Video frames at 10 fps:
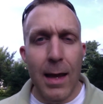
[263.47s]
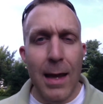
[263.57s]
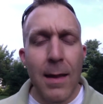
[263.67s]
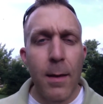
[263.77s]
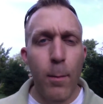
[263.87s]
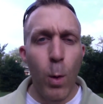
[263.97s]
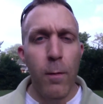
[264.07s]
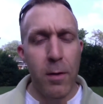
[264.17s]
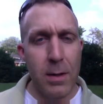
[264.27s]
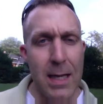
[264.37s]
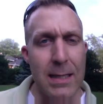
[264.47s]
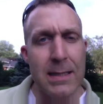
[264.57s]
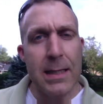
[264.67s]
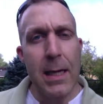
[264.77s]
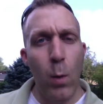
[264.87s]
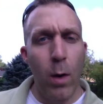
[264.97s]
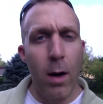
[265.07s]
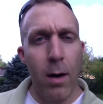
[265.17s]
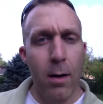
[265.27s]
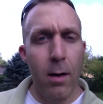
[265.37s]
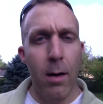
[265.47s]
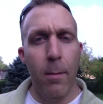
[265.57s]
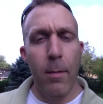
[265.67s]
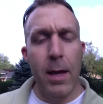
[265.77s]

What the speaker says: in the movie, there's that scene where